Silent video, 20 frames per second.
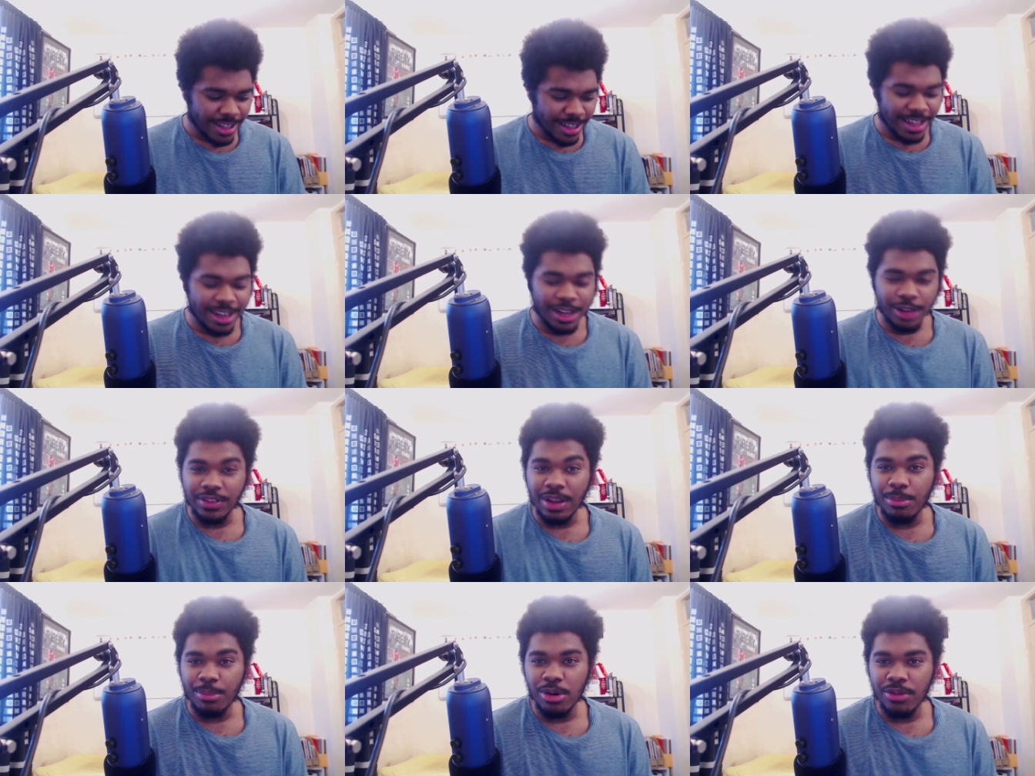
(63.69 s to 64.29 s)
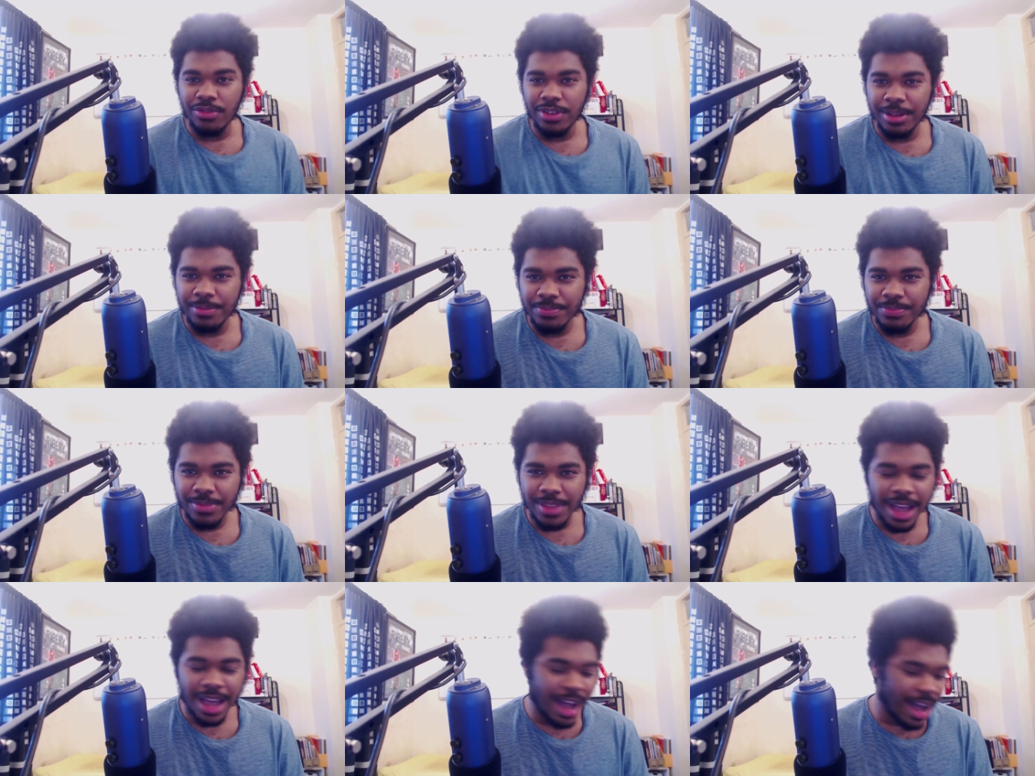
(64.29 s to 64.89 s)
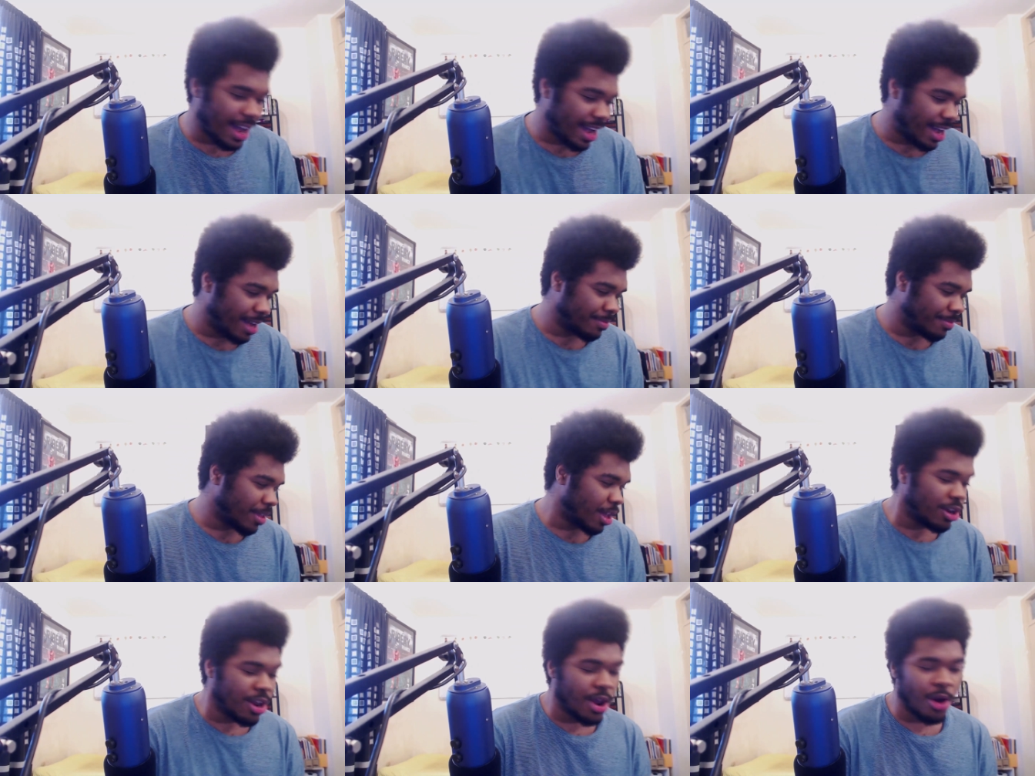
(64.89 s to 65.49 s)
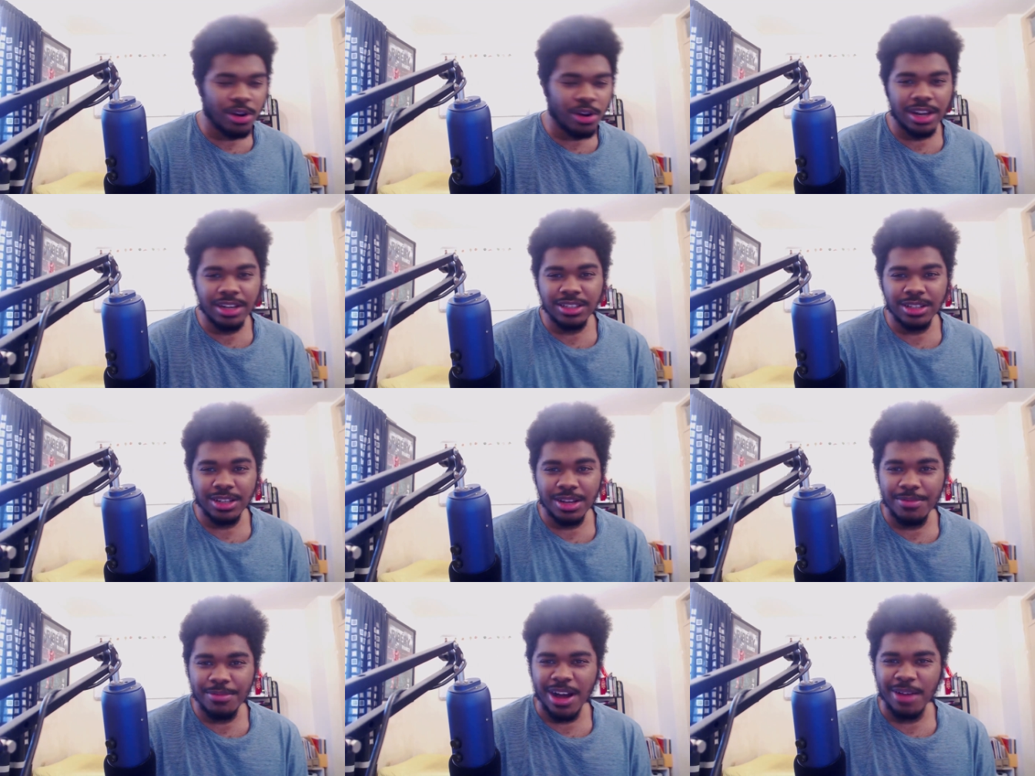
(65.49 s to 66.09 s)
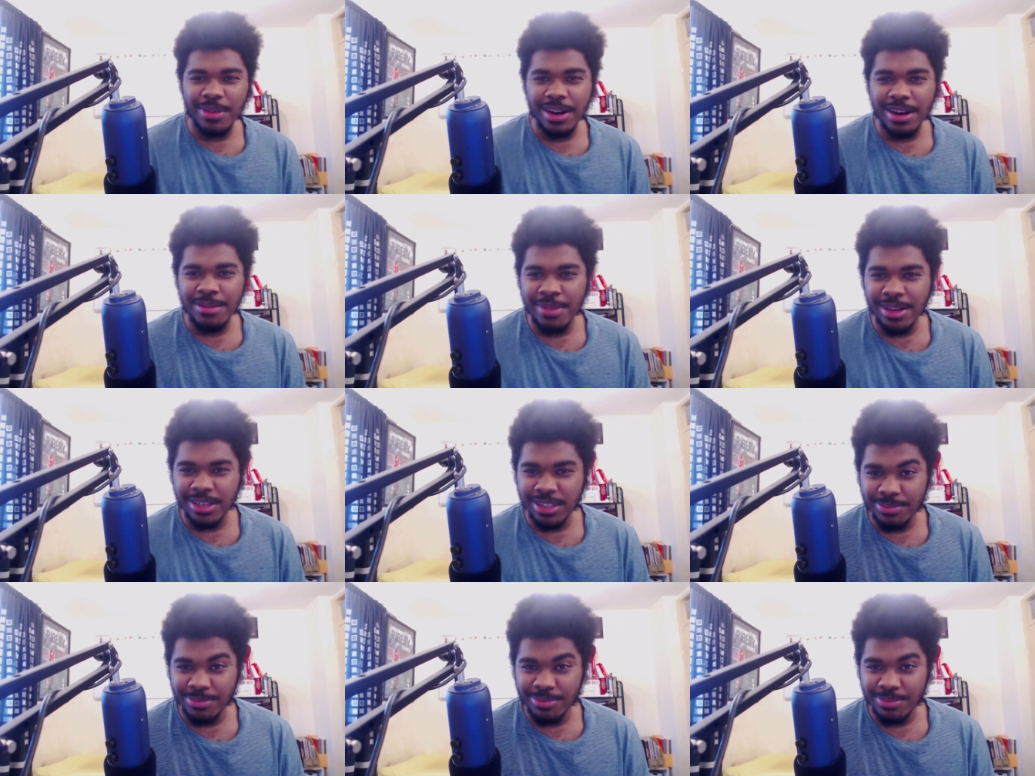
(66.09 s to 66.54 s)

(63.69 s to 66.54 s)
Love that movie. Um, Nolan, in my opinion,